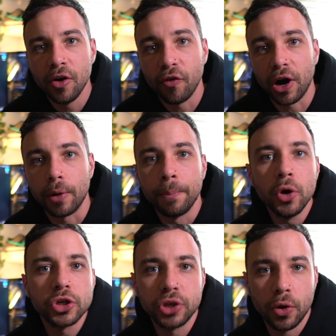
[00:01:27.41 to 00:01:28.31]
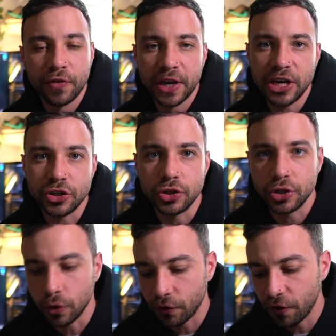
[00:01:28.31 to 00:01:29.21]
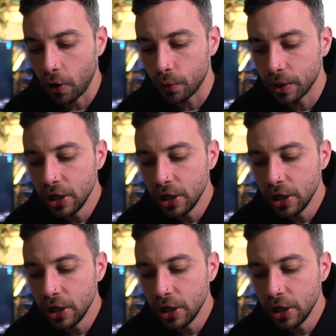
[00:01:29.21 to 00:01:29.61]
via a push notification to your phone.